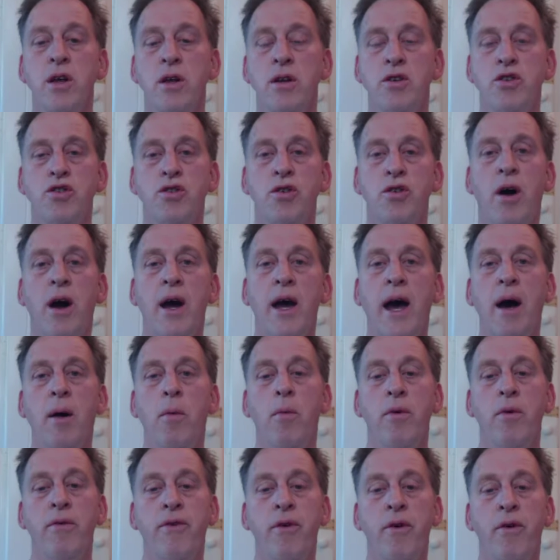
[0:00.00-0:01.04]
try out
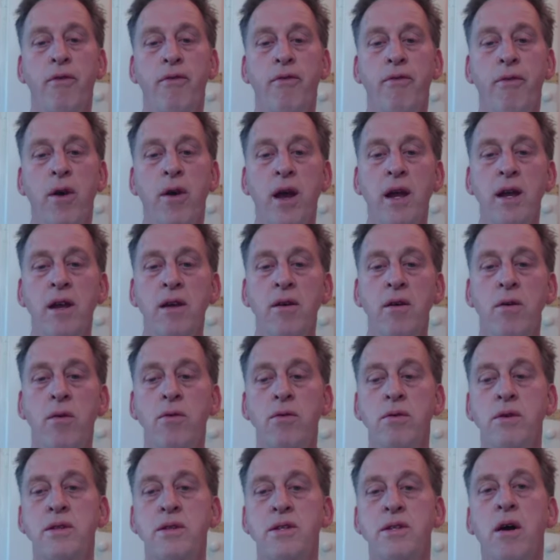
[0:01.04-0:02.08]
with your friend
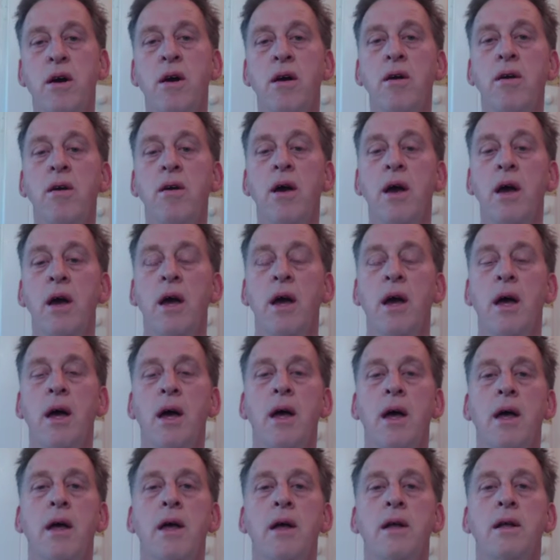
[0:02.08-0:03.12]
also,
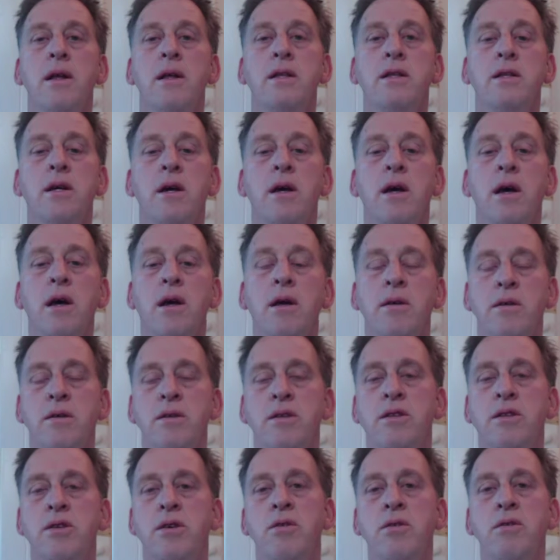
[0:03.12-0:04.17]
to
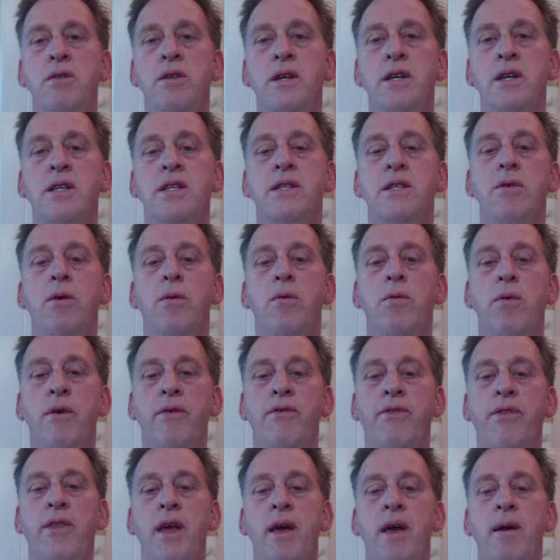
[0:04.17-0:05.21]
do this
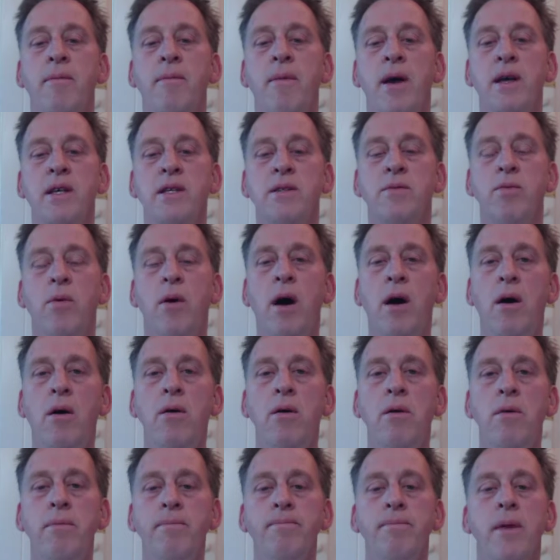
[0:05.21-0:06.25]
with them as
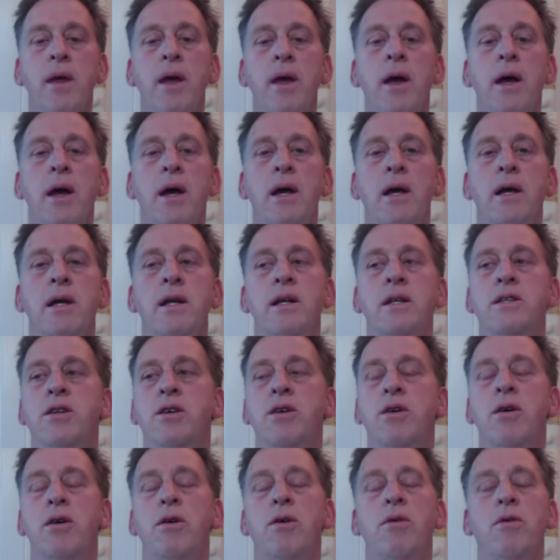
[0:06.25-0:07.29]
well,
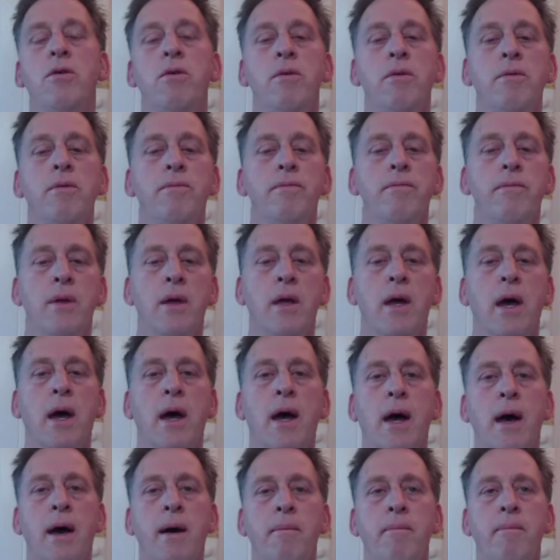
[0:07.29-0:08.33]
to
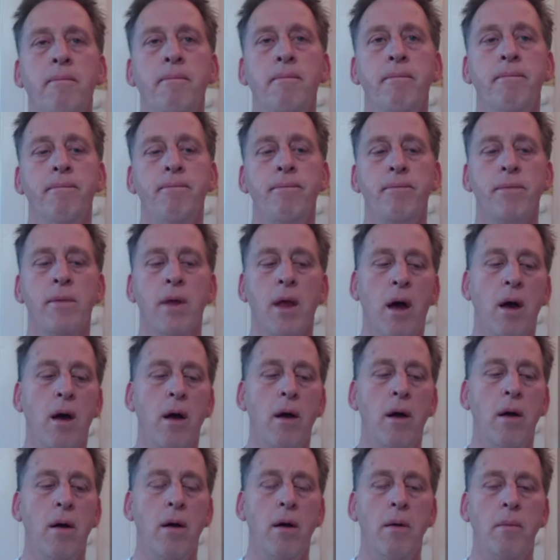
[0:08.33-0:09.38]

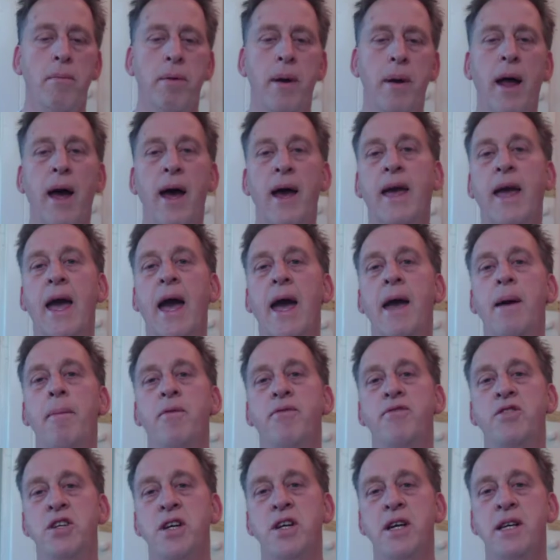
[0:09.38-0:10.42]
play a game
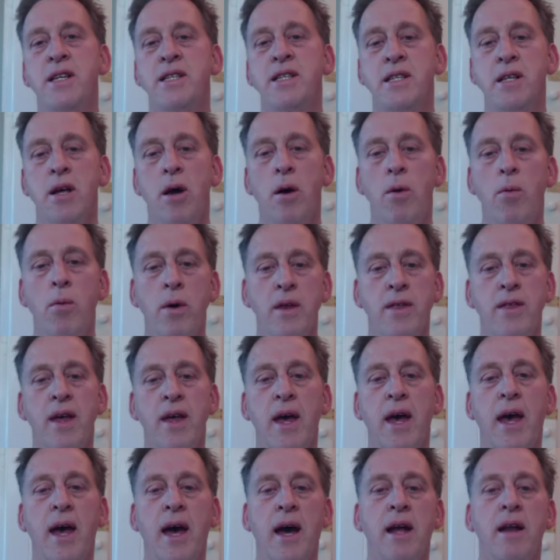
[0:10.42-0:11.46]
of chess
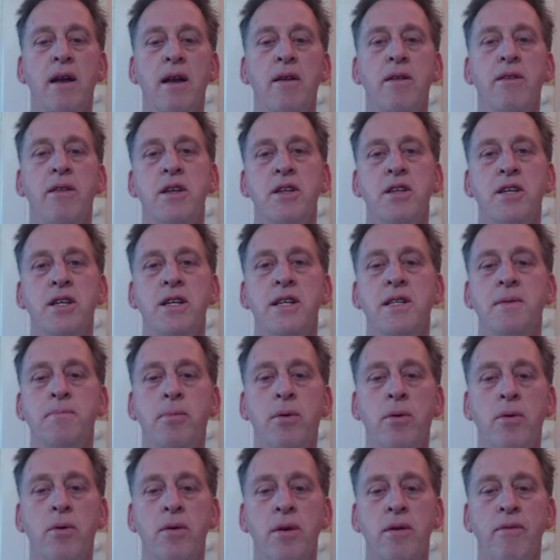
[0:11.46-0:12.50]
without the
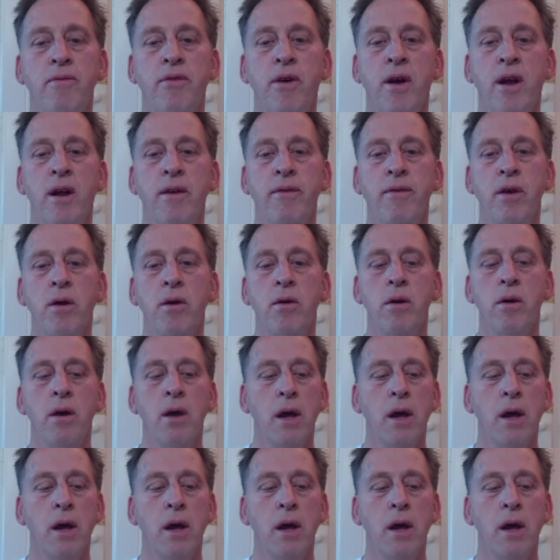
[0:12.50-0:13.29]
chessboard in front of you.